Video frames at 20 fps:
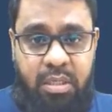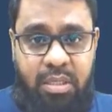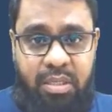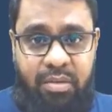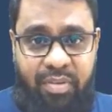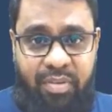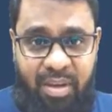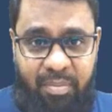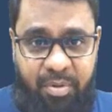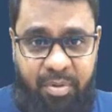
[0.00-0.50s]

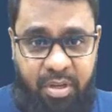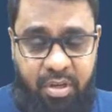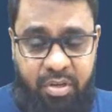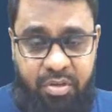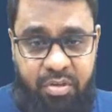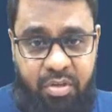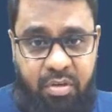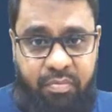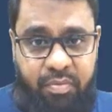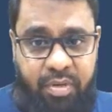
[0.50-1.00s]
the
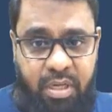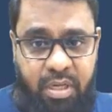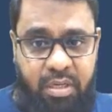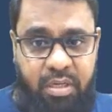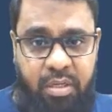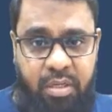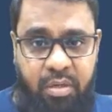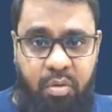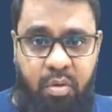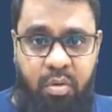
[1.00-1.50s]
fabrication of
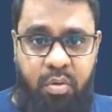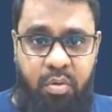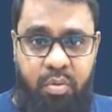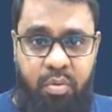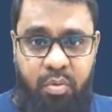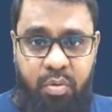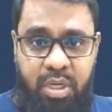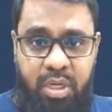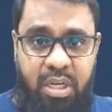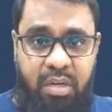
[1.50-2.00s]
duct, in order
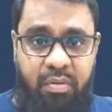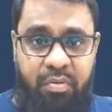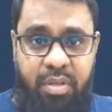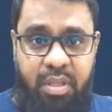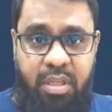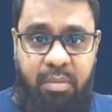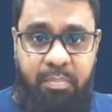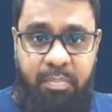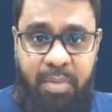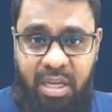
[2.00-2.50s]
to deal
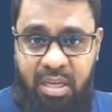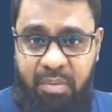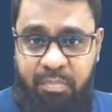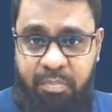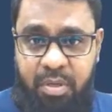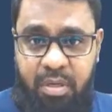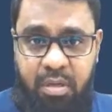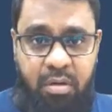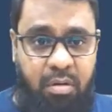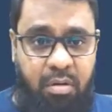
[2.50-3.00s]
with the
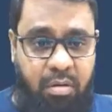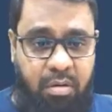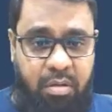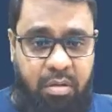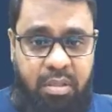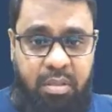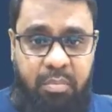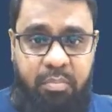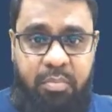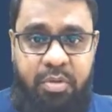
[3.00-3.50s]
piping
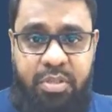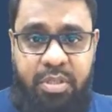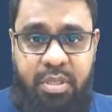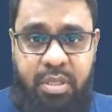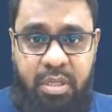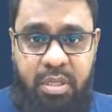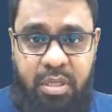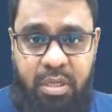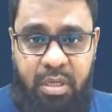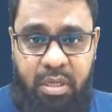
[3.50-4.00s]
or the
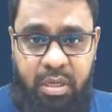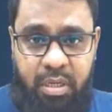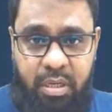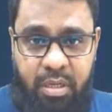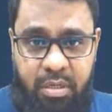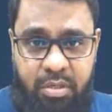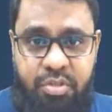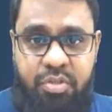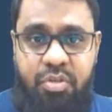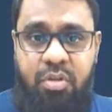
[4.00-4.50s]
machine
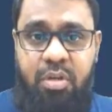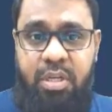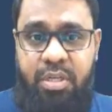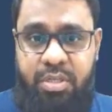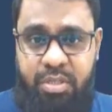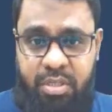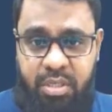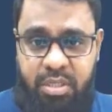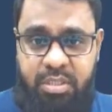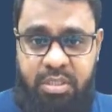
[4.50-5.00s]

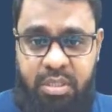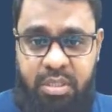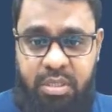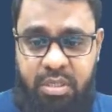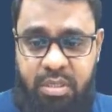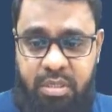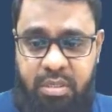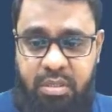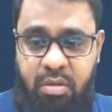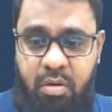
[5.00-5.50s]
installation,
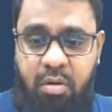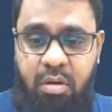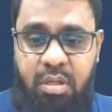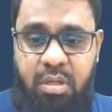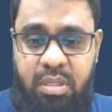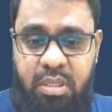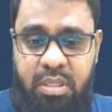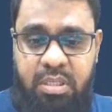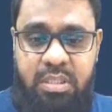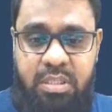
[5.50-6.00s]
etc.
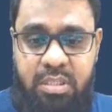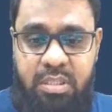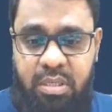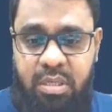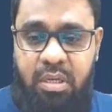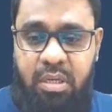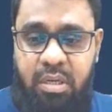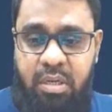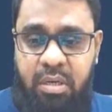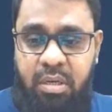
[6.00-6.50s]
All this
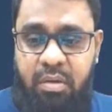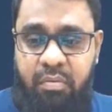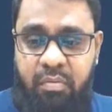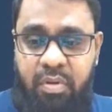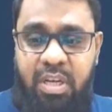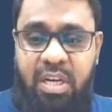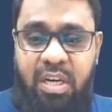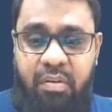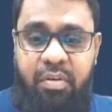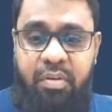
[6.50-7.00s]

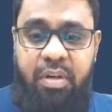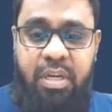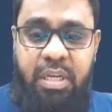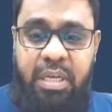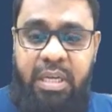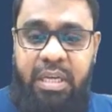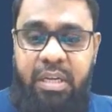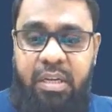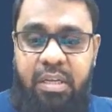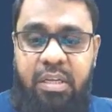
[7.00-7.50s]
we cover
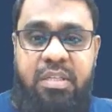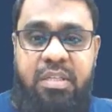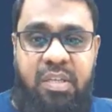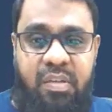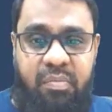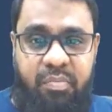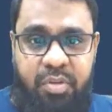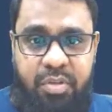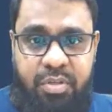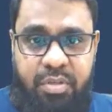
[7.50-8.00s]
in
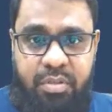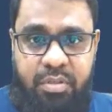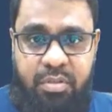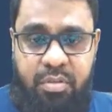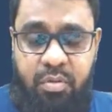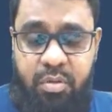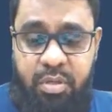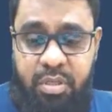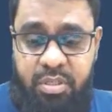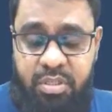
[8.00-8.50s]
estimation.
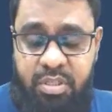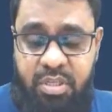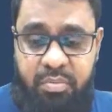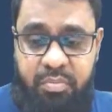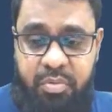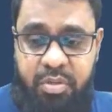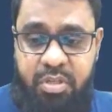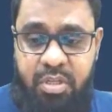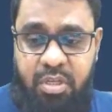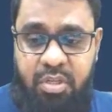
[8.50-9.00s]
So
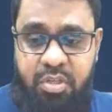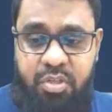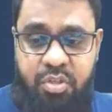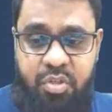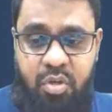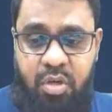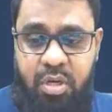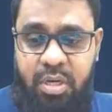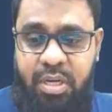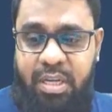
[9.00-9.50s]
estimation in
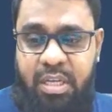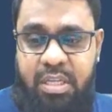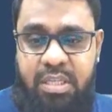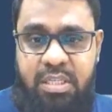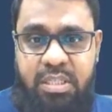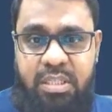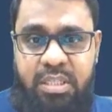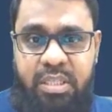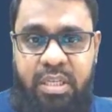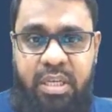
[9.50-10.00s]
short, I
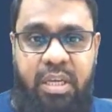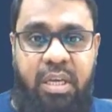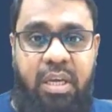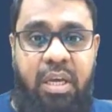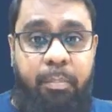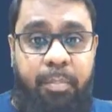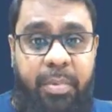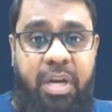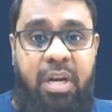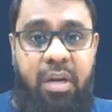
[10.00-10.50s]
can
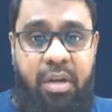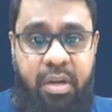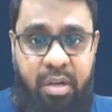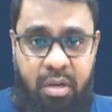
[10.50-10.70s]
say metal